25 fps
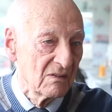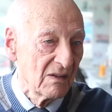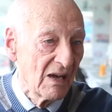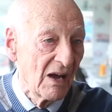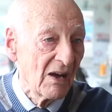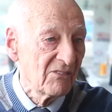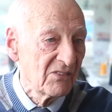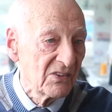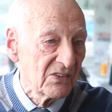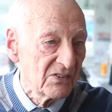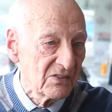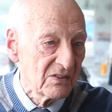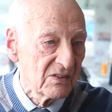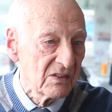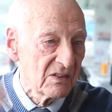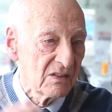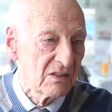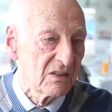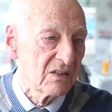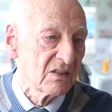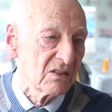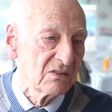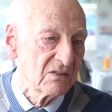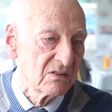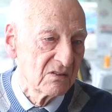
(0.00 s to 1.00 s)
heaven. You
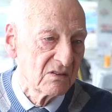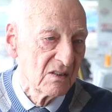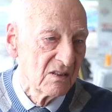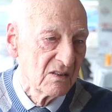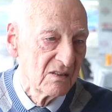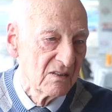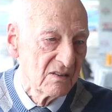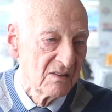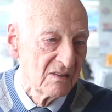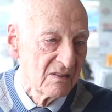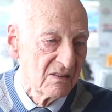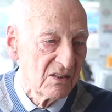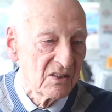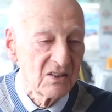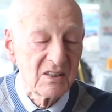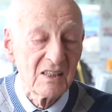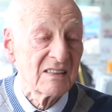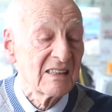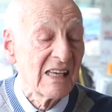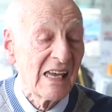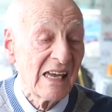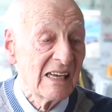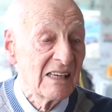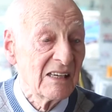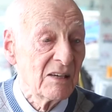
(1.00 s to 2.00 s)
could
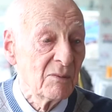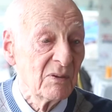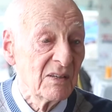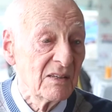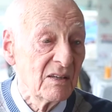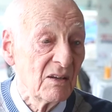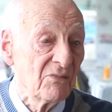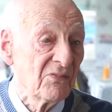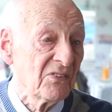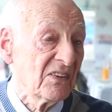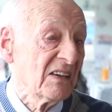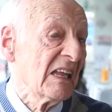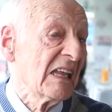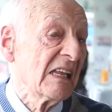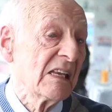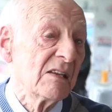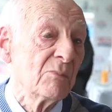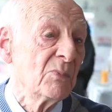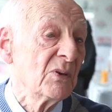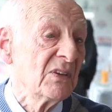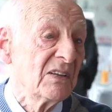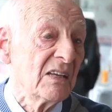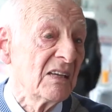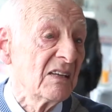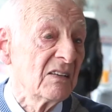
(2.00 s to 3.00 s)
get anybody for
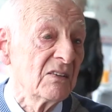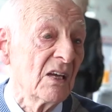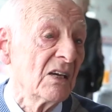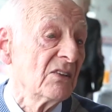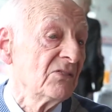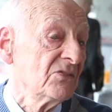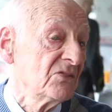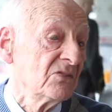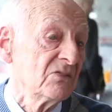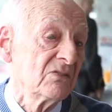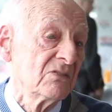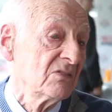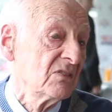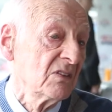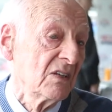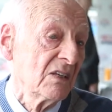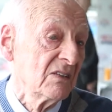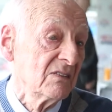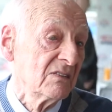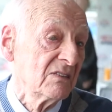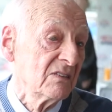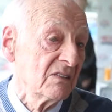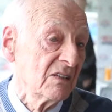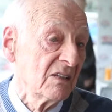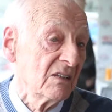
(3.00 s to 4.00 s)
anybody, and
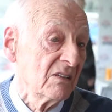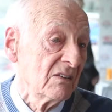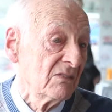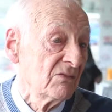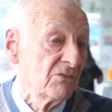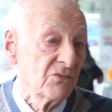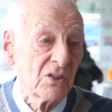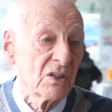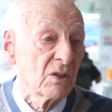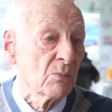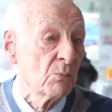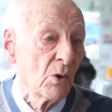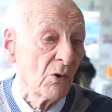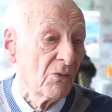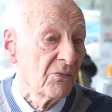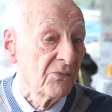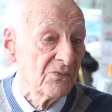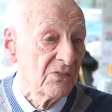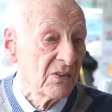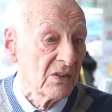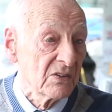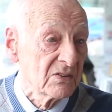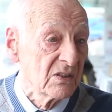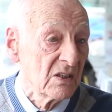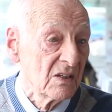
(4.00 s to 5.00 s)
if you come off
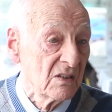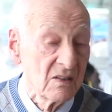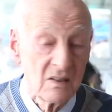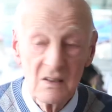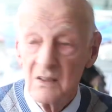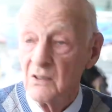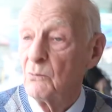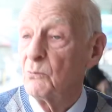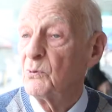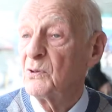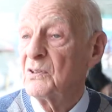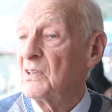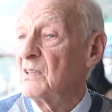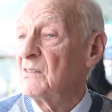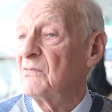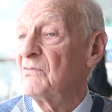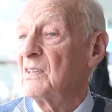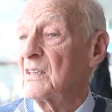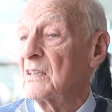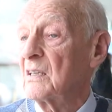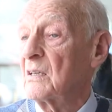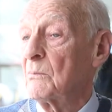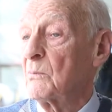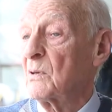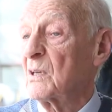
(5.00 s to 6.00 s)
you wouldn't
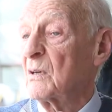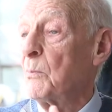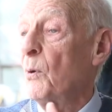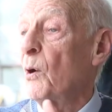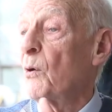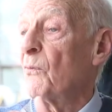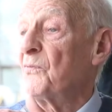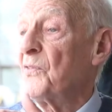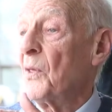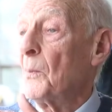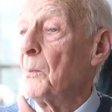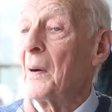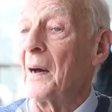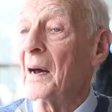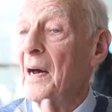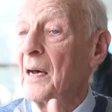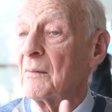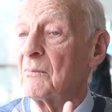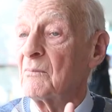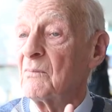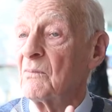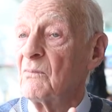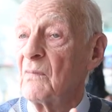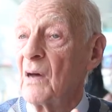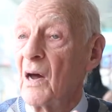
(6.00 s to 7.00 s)
even come off the
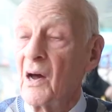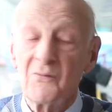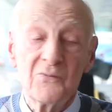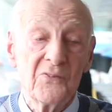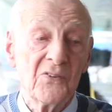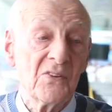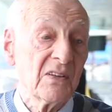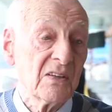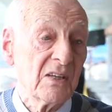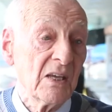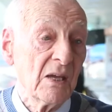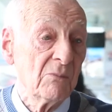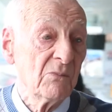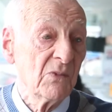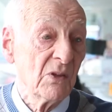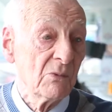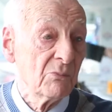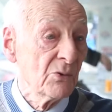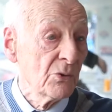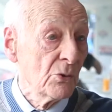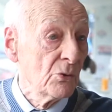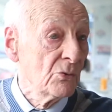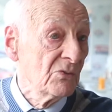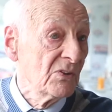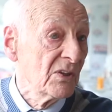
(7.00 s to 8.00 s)
park after the game. They
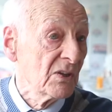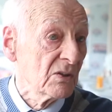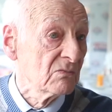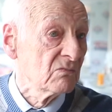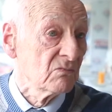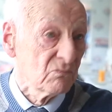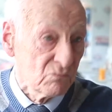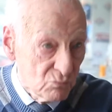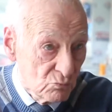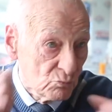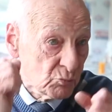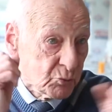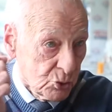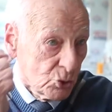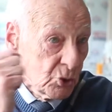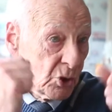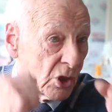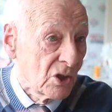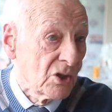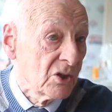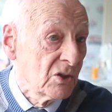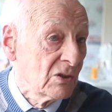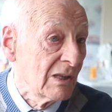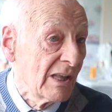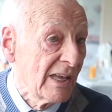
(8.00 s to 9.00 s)
were out there
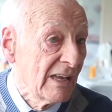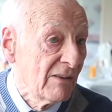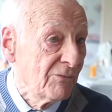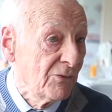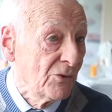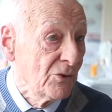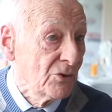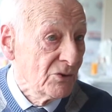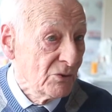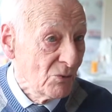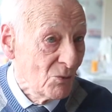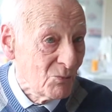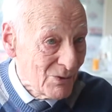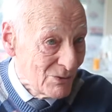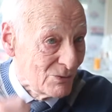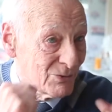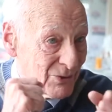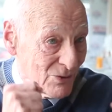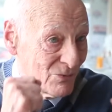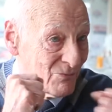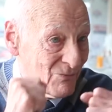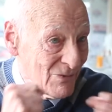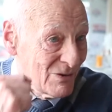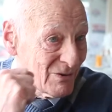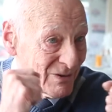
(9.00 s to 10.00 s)
shaking life out of you. Well
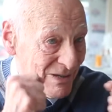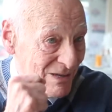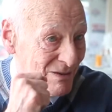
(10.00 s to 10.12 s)
done.